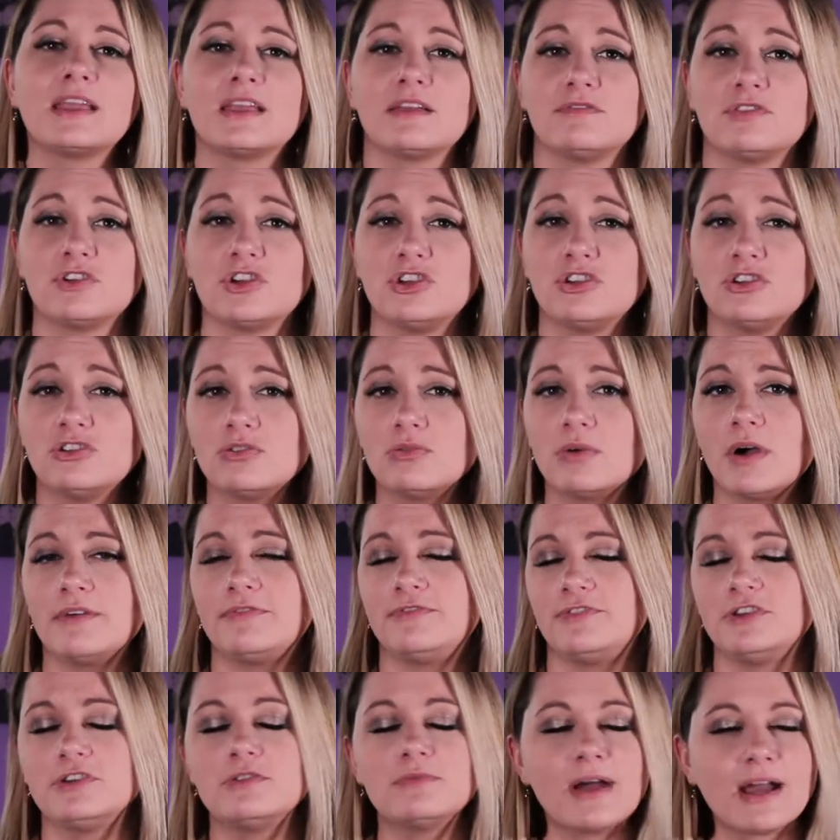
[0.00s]
giving you a
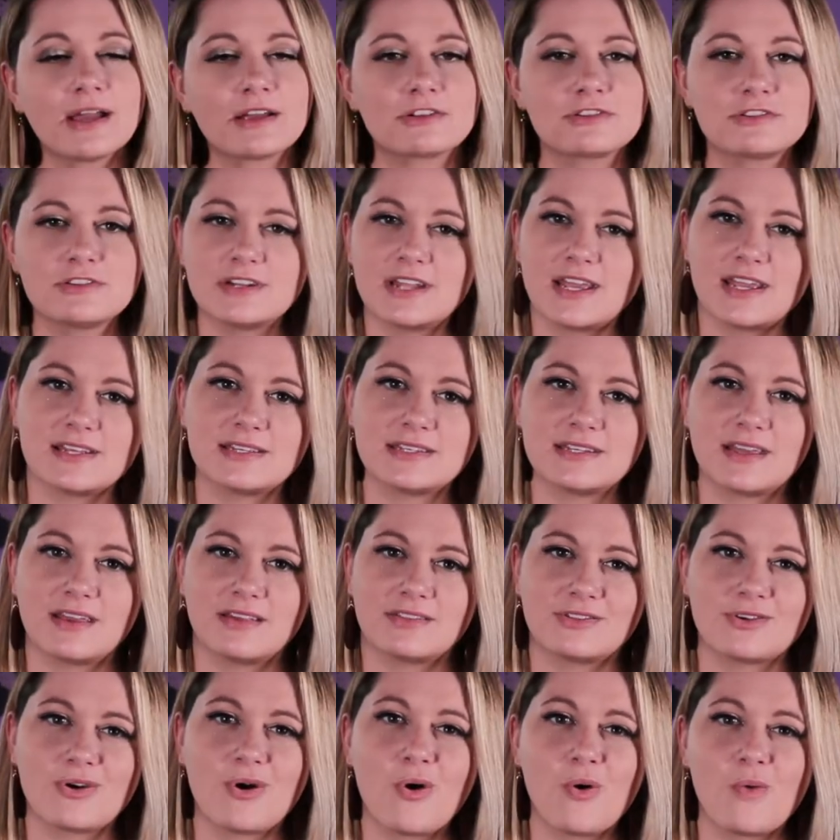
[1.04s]
few extra days to
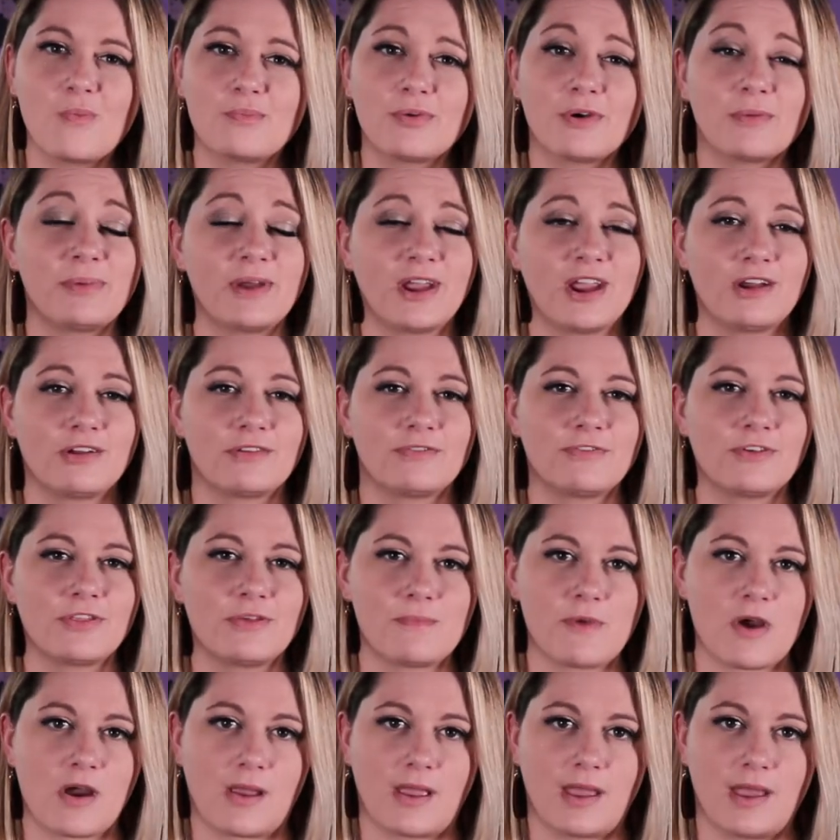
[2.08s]
get the home prepared for
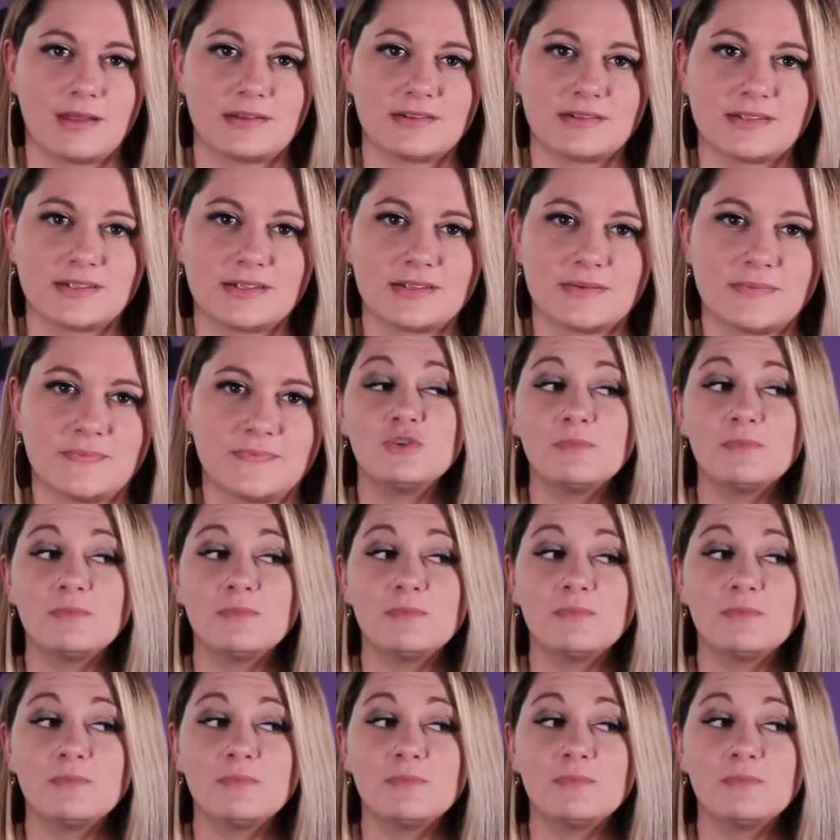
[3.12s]
the market.